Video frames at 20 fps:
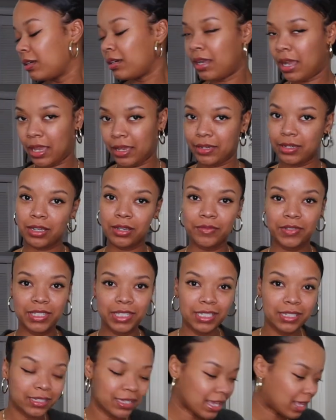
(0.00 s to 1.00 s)
kind of,
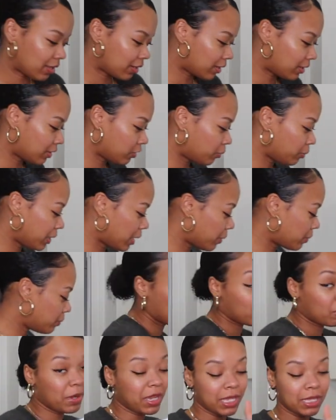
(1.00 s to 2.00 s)
it's still yelling a little
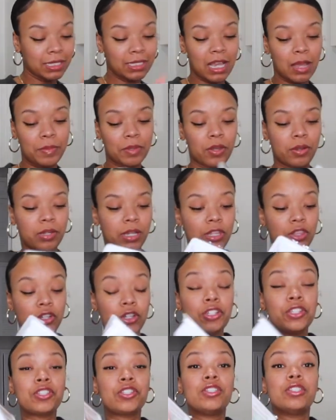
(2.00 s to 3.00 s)
bit. We're making the tapioca.
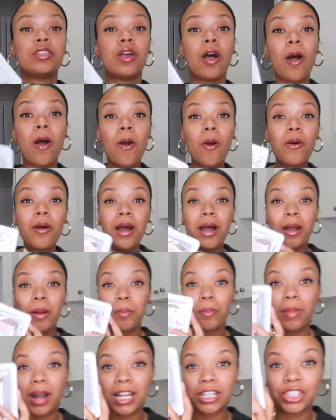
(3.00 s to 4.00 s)
There's so
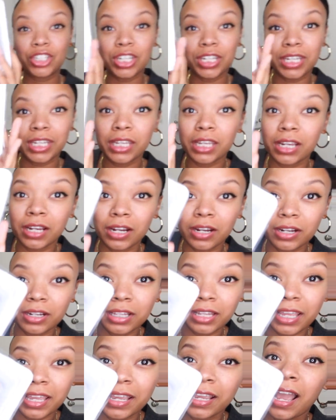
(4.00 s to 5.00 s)
much in
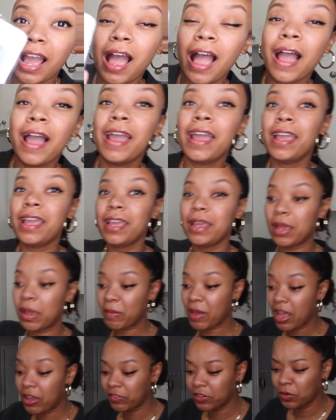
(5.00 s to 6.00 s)
here. Like I
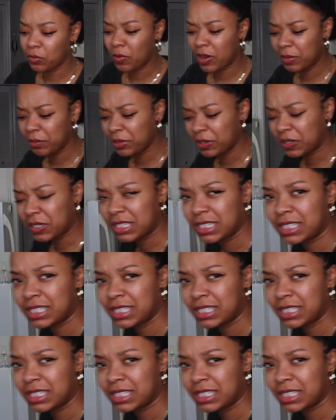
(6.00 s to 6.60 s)
am having one milk